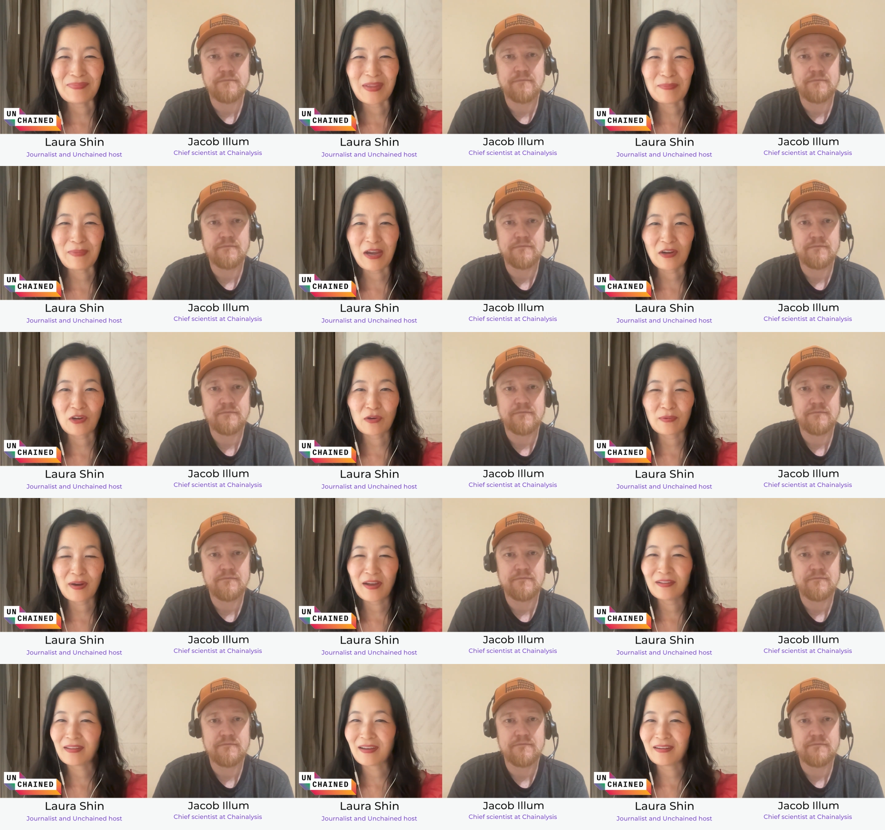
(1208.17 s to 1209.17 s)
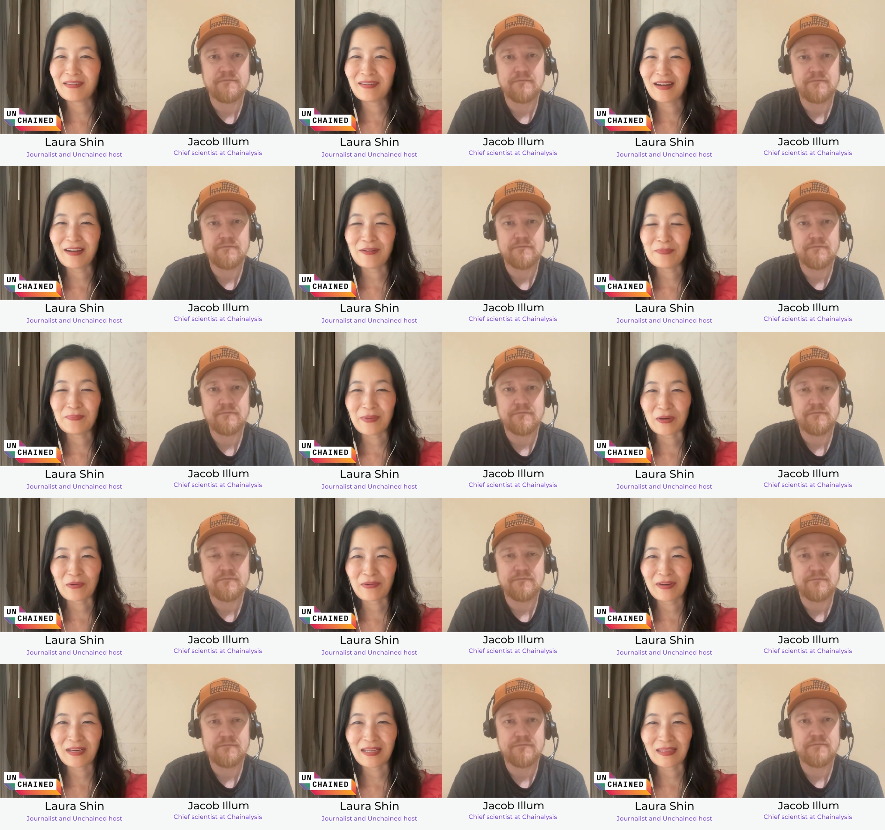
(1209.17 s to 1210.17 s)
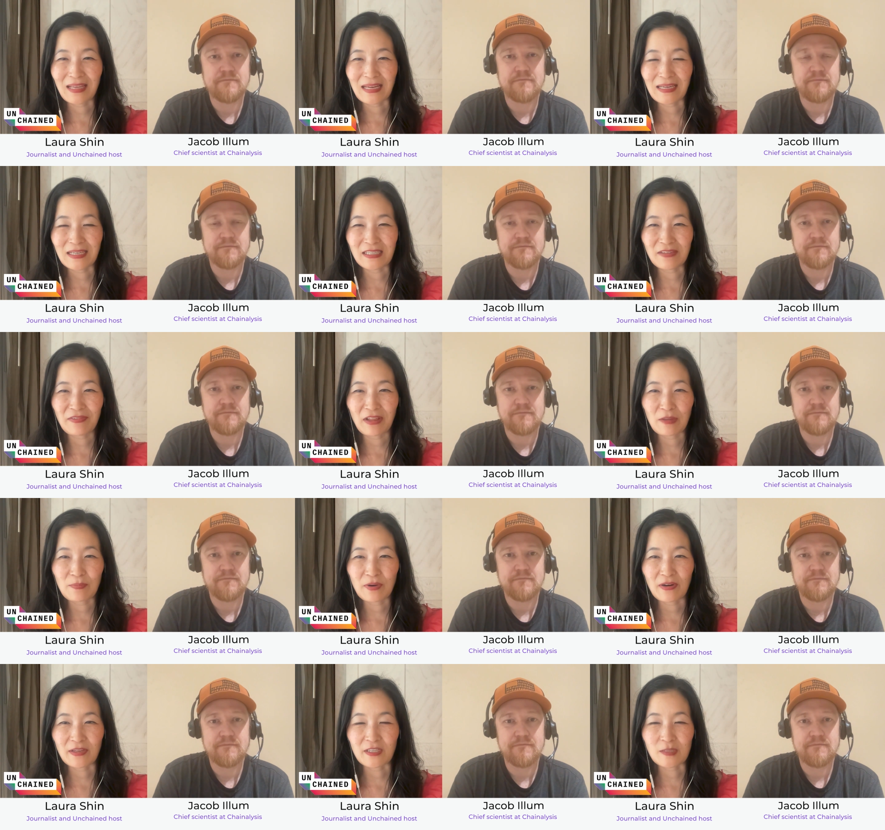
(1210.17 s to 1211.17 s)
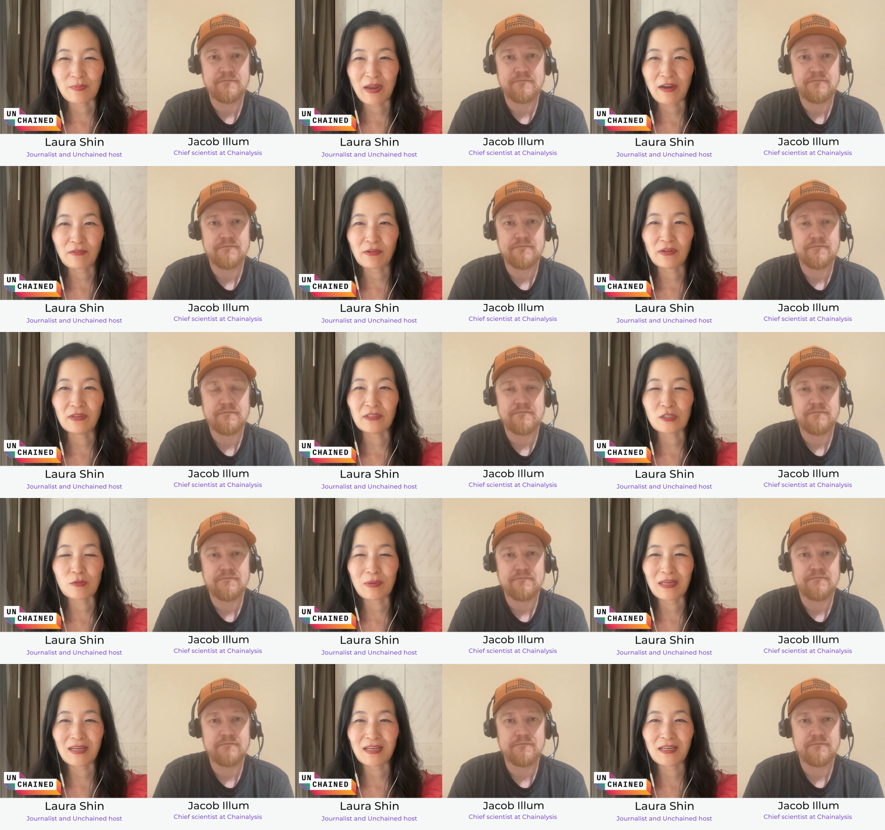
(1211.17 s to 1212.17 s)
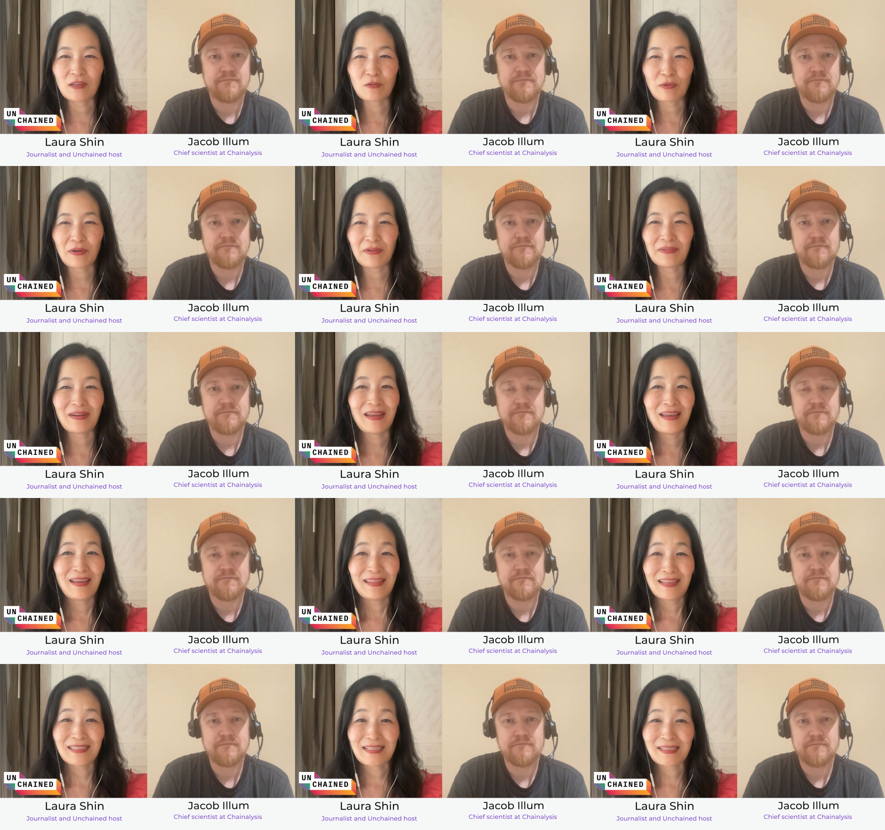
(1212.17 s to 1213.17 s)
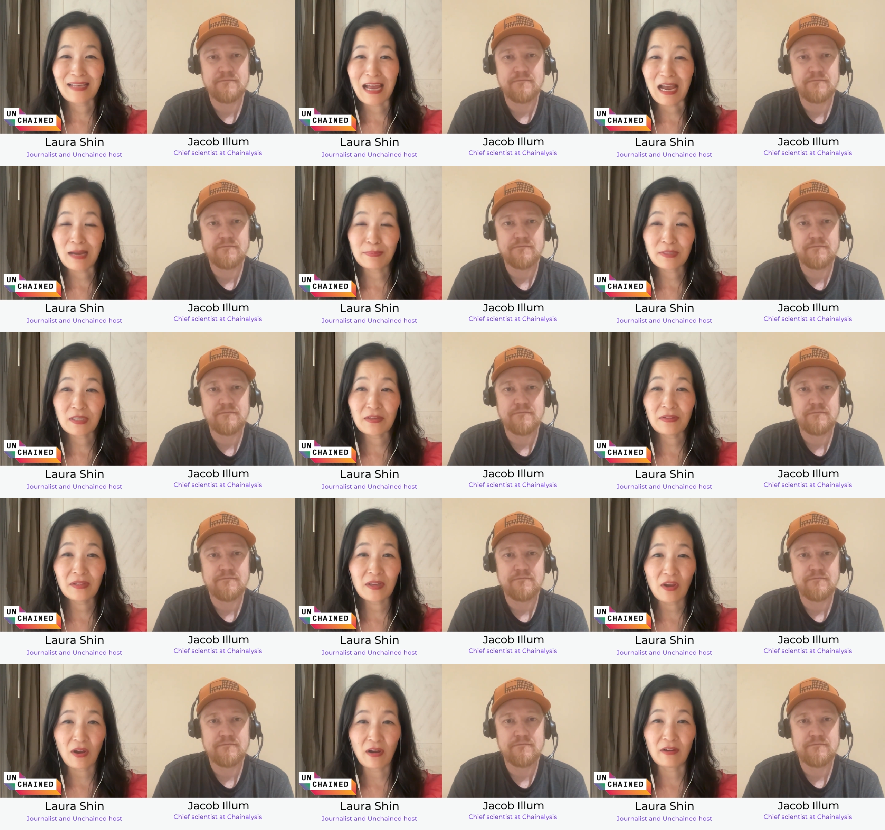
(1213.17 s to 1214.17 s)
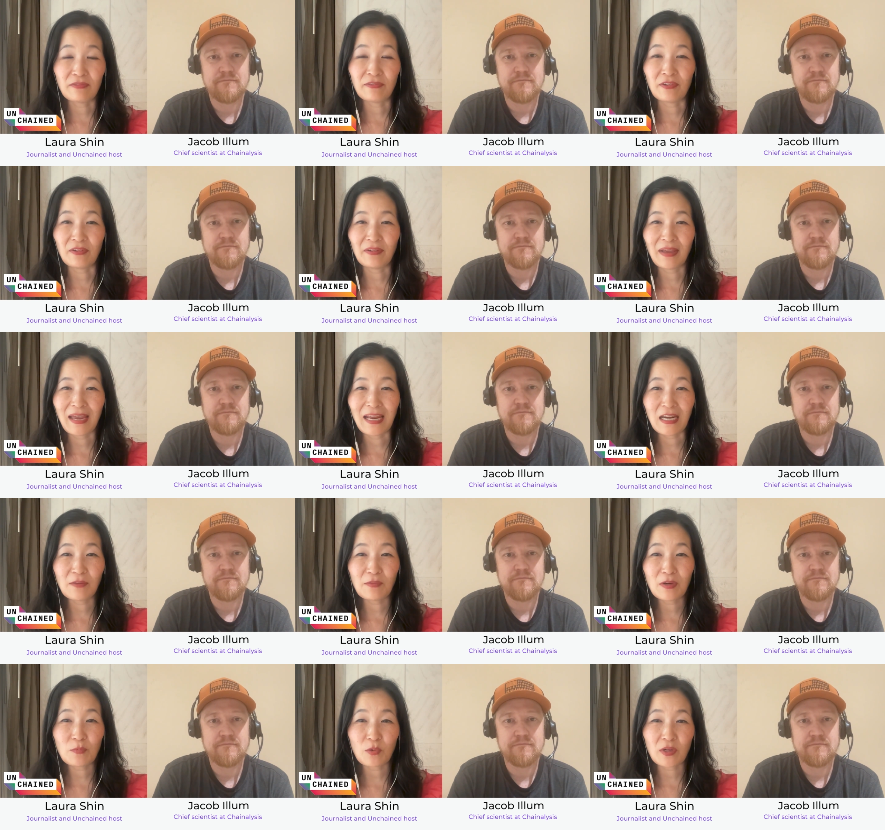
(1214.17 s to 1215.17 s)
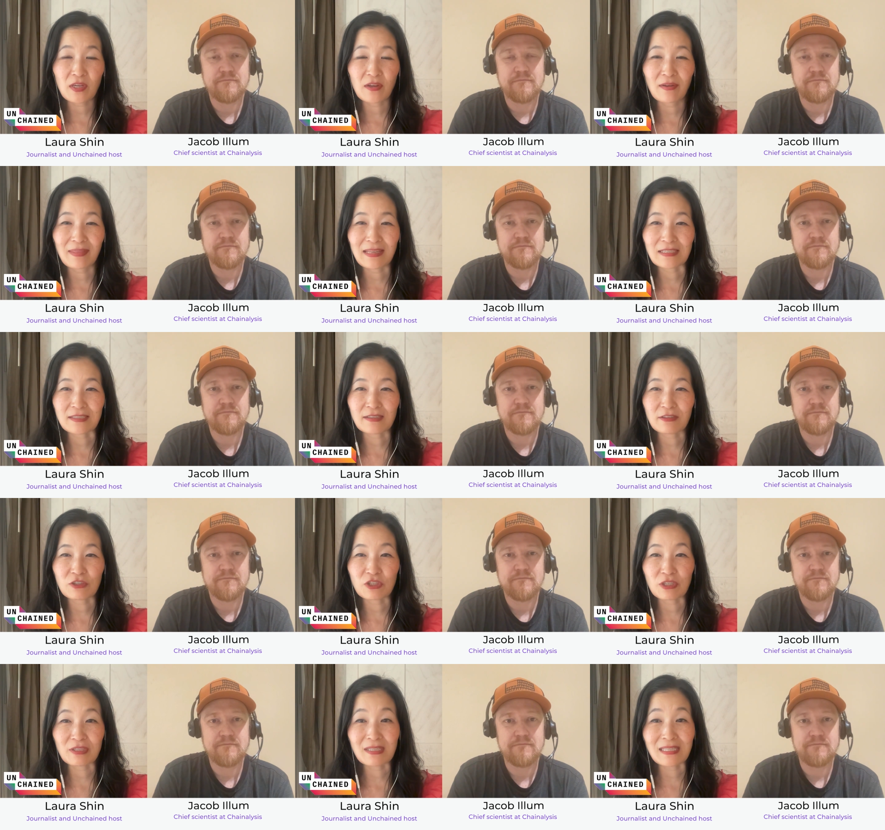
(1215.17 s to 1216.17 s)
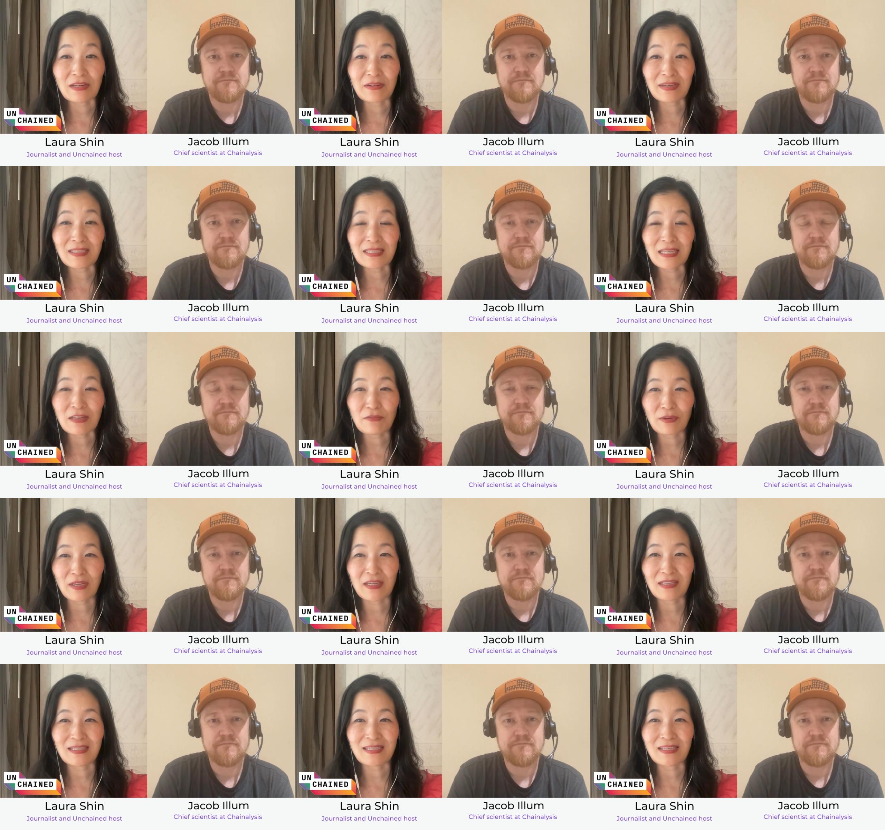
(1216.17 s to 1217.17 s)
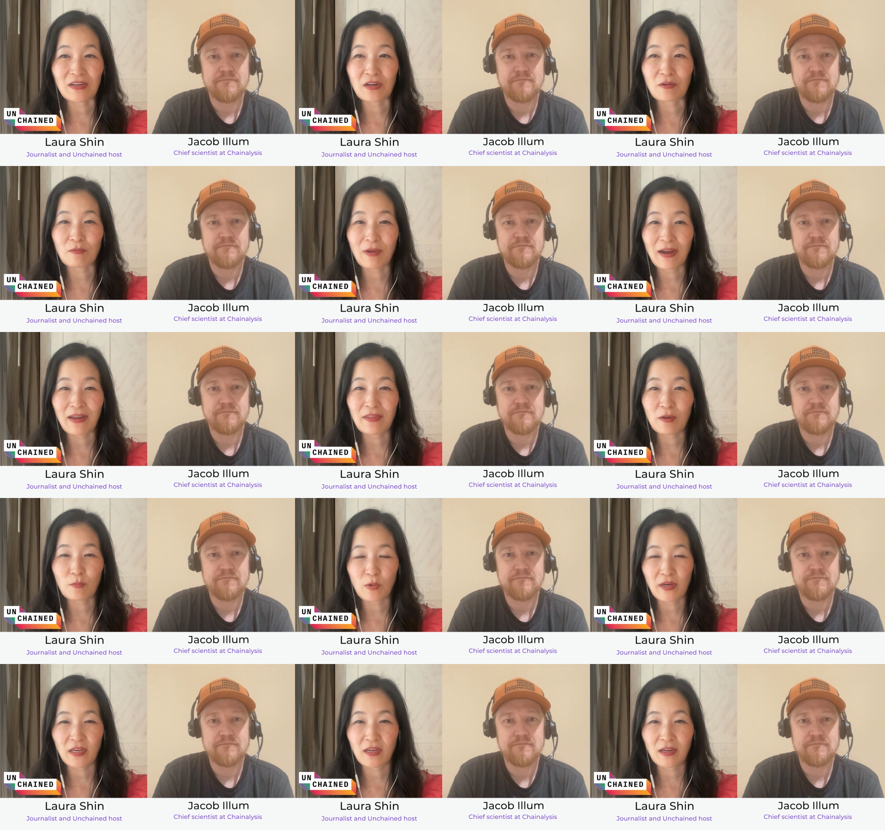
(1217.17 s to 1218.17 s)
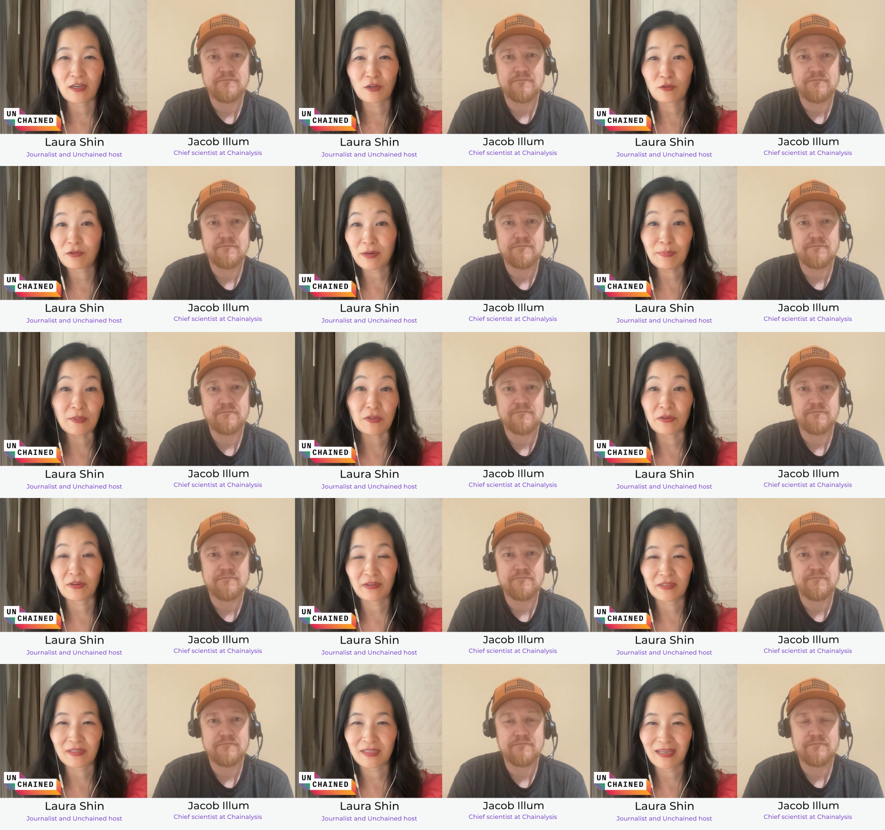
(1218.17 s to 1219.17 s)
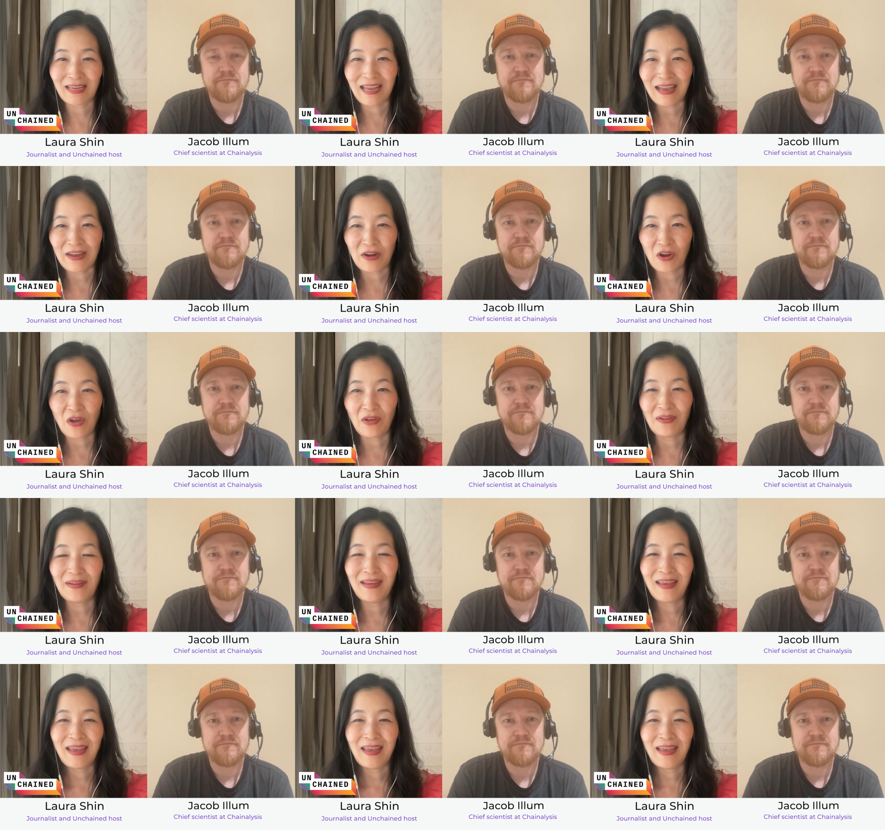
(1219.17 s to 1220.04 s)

Speaker 1: Matt Corallo, a Bitcoin and Lightning developer at Spiral, tweeted, quote, "This is absolutely awful. Anyone working on this should seriously reconsider why they're working on cryptocurrency at all.